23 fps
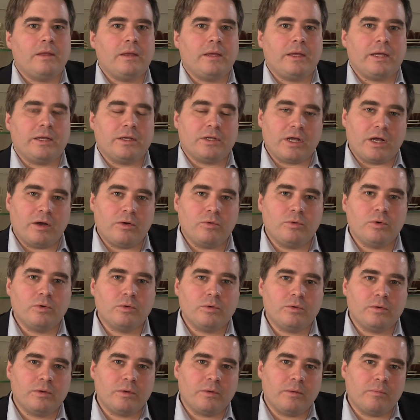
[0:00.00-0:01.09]
In
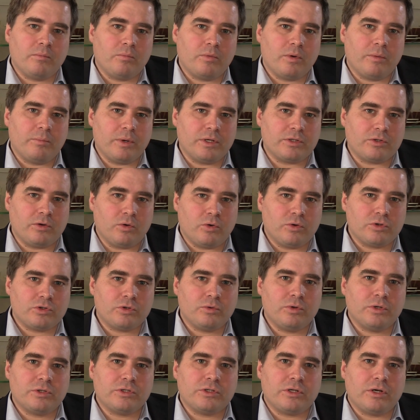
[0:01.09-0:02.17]
general, we must
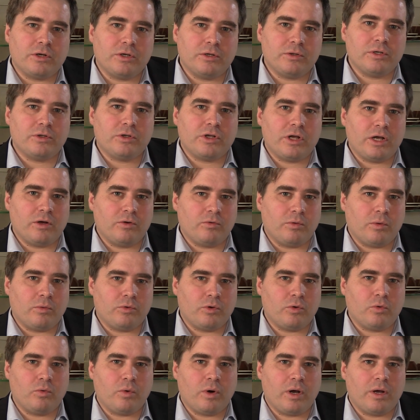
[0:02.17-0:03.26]
also consider the general
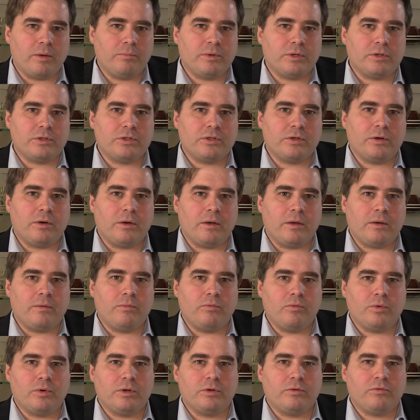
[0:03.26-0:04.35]
requirements
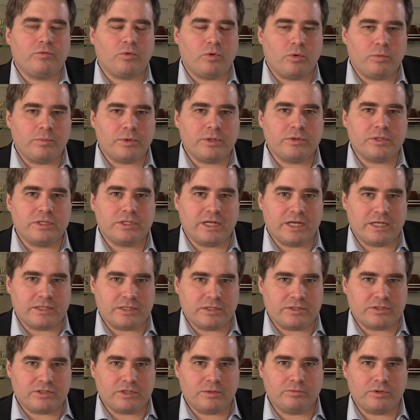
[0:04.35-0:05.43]
for informing the
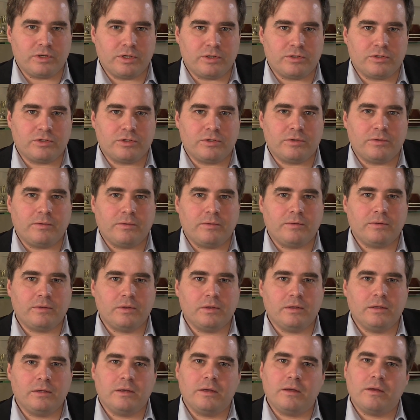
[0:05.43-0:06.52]
data subjects.
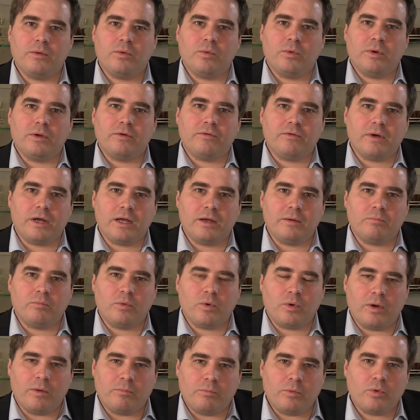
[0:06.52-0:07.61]
You can find
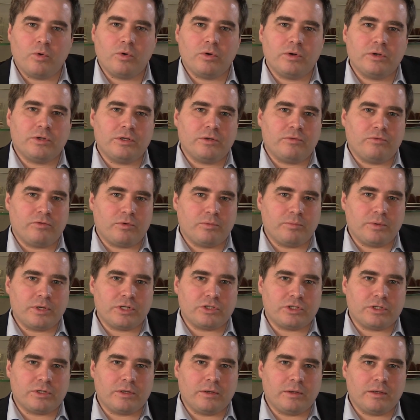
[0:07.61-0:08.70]
more important
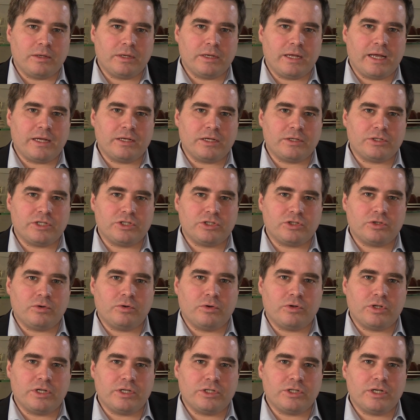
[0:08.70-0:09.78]
information and additional
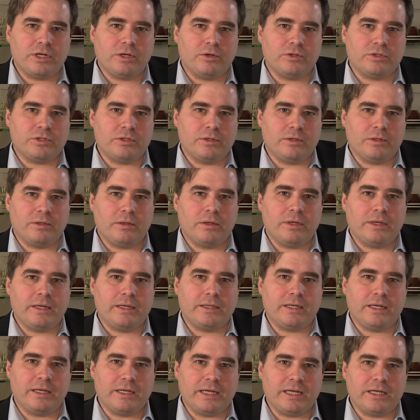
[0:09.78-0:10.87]
details
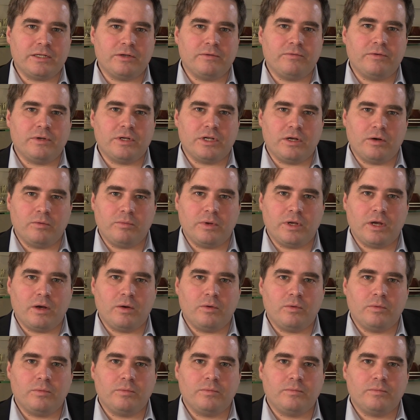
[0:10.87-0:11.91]
in the linked video below.